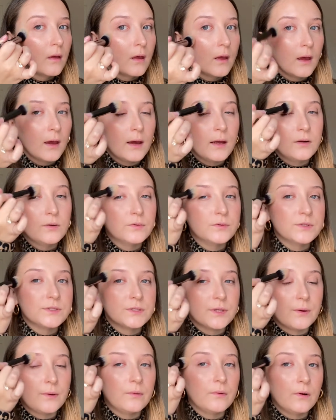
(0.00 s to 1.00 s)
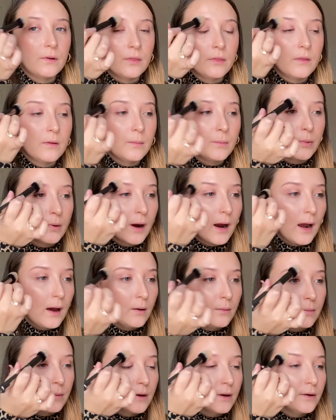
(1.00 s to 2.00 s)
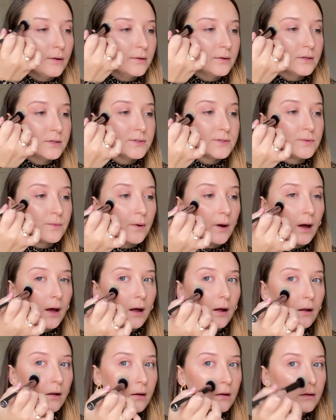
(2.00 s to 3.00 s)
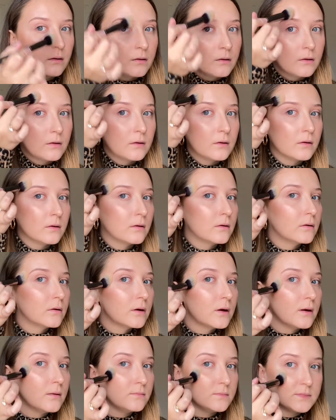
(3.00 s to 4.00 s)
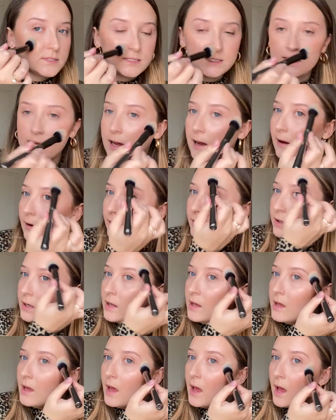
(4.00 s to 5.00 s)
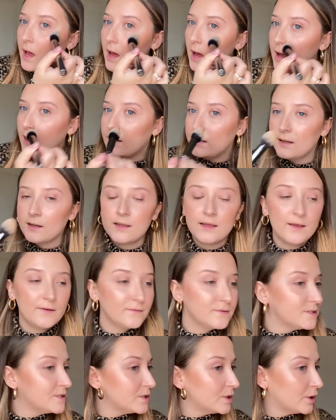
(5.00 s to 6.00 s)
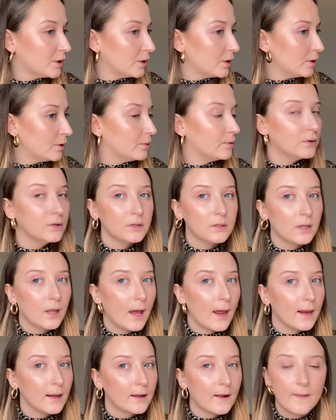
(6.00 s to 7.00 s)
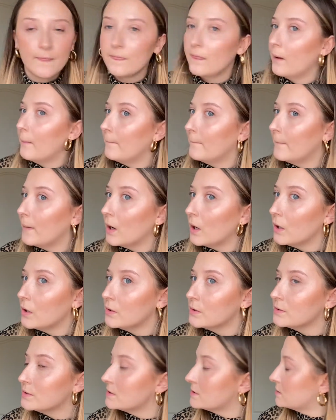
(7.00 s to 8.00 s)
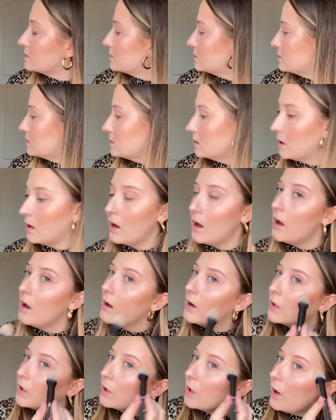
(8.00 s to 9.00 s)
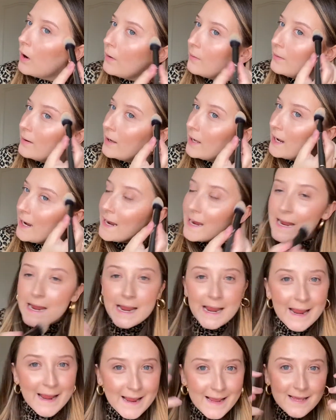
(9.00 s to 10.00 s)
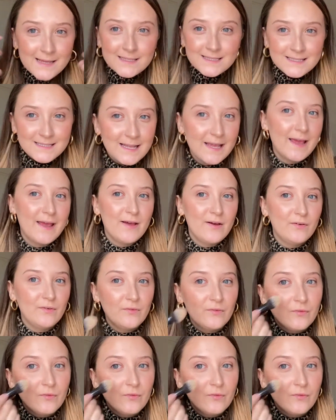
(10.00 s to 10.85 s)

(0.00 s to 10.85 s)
and also on the brow bone as well, comes down, and it gives you like the most cohesive